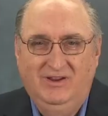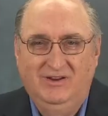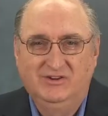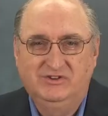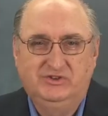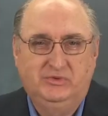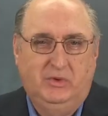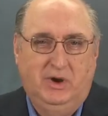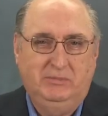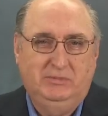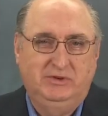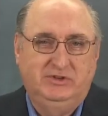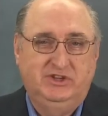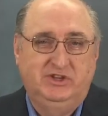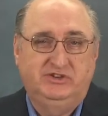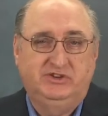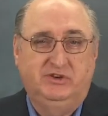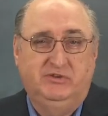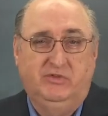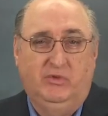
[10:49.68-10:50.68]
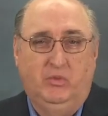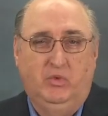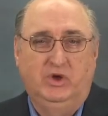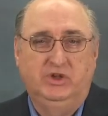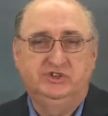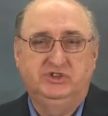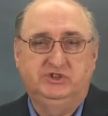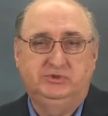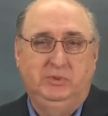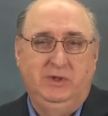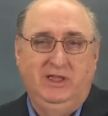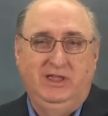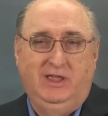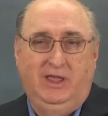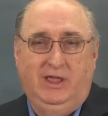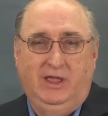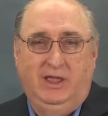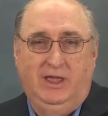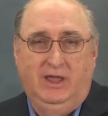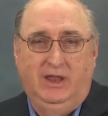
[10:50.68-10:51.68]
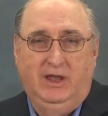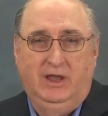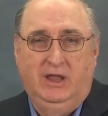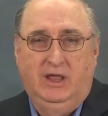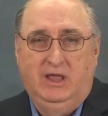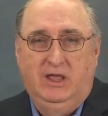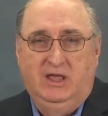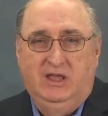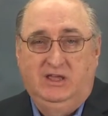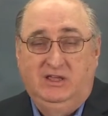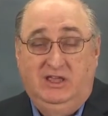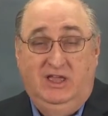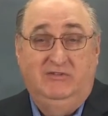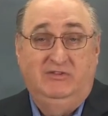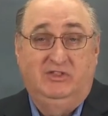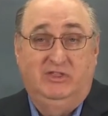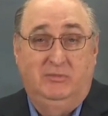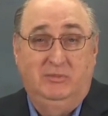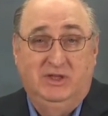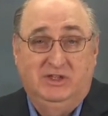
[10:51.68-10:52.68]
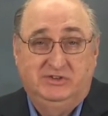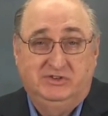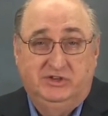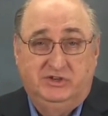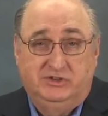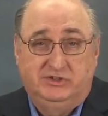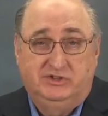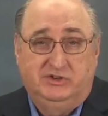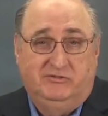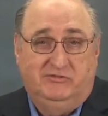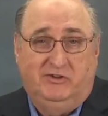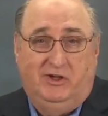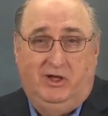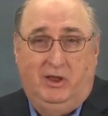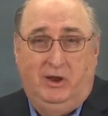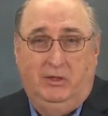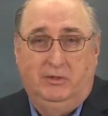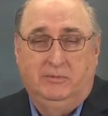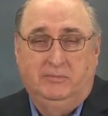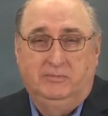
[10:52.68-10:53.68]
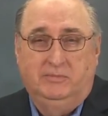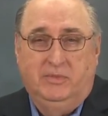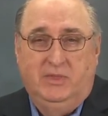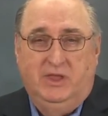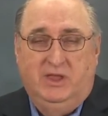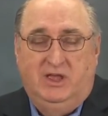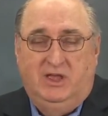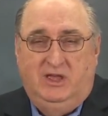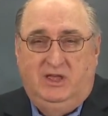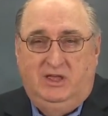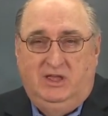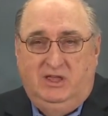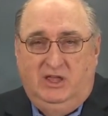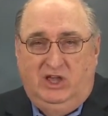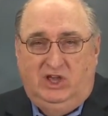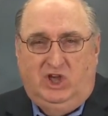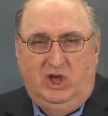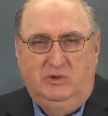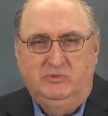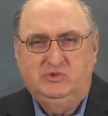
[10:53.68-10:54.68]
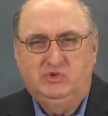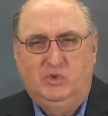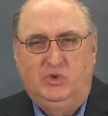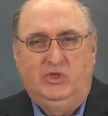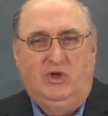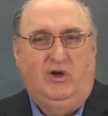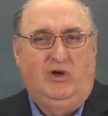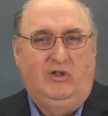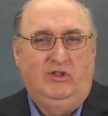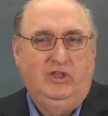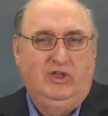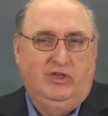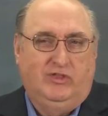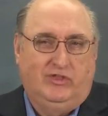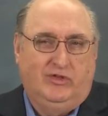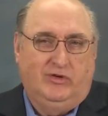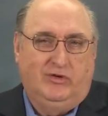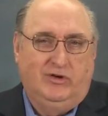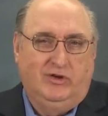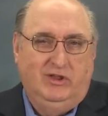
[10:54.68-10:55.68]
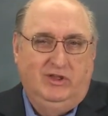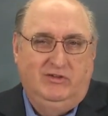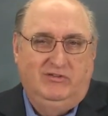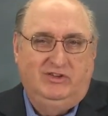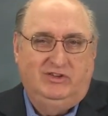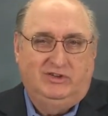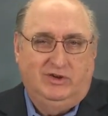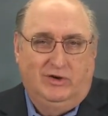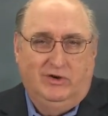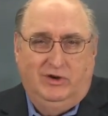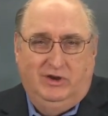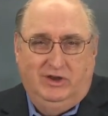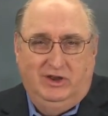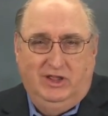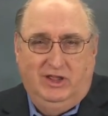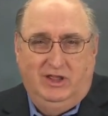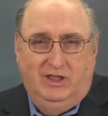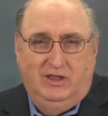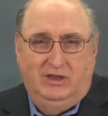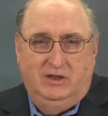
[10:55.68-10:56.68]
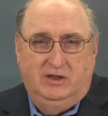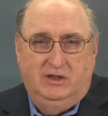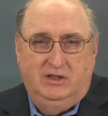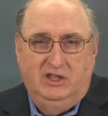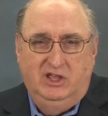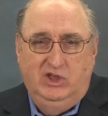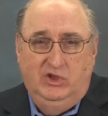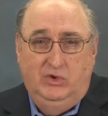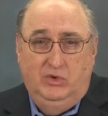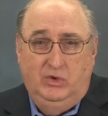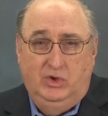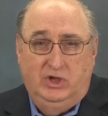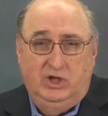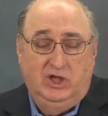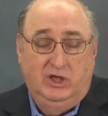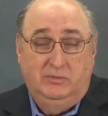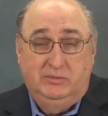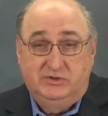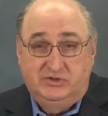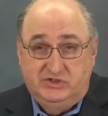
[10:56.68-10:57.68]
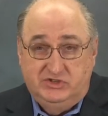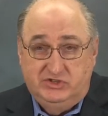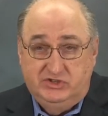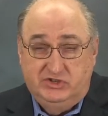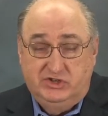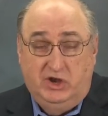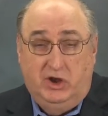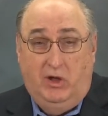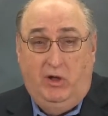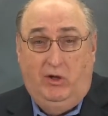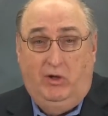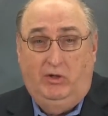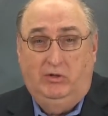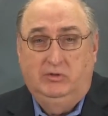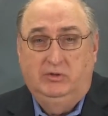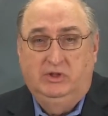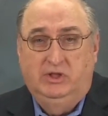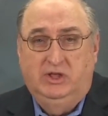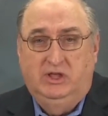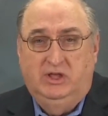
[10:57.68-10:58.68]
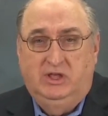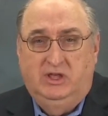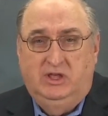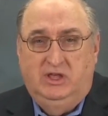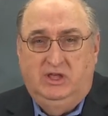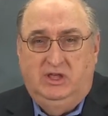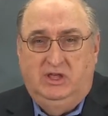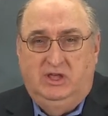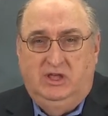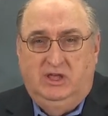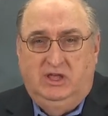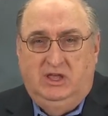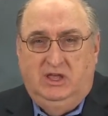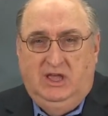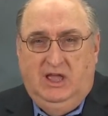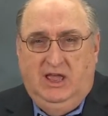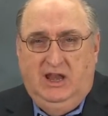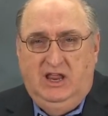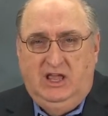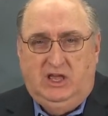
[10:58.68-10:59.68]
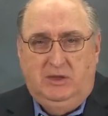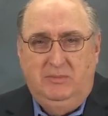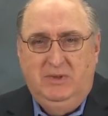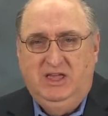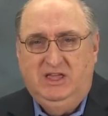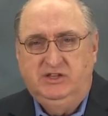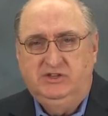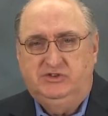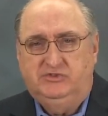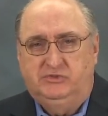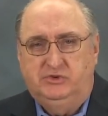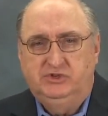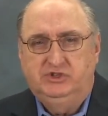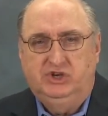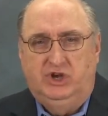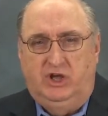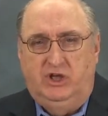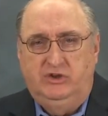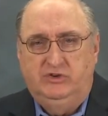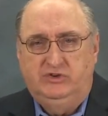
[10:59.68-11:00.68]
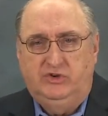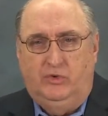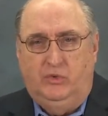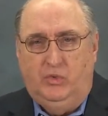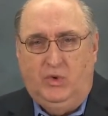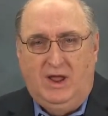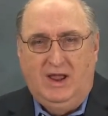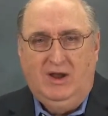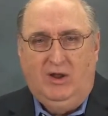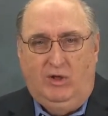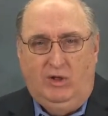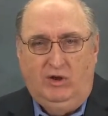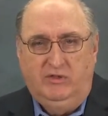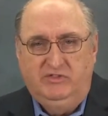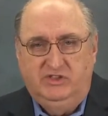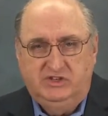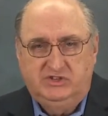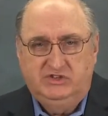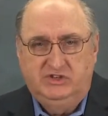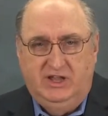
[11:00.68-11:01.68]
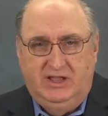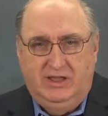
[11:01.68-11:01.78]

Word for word: Here's the repetition of the one speaking and giving the message to follow. It comes with all the authority of eternity and he who encompasses it all. And he commands for John to write all of this